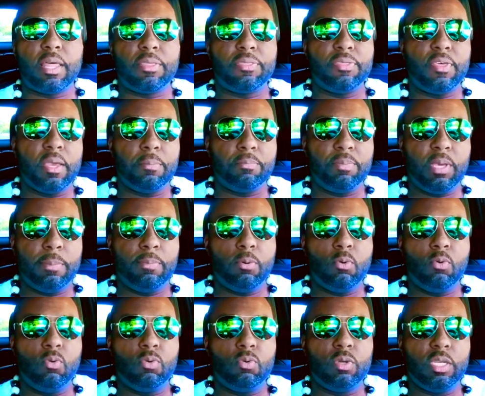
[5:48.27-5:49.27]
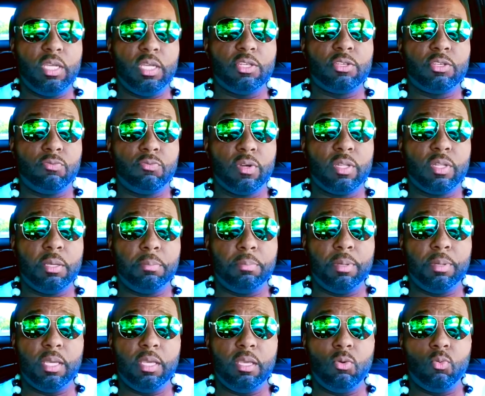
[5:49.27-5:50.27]
think people need to really
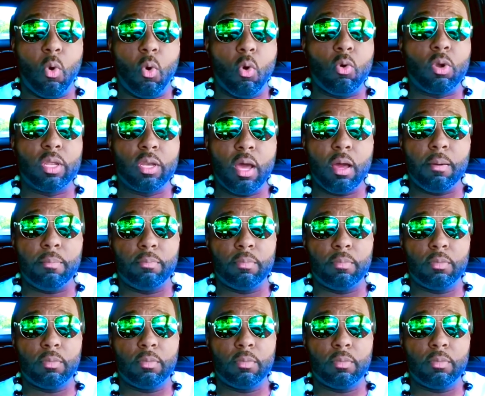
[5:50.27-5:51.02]
be woken up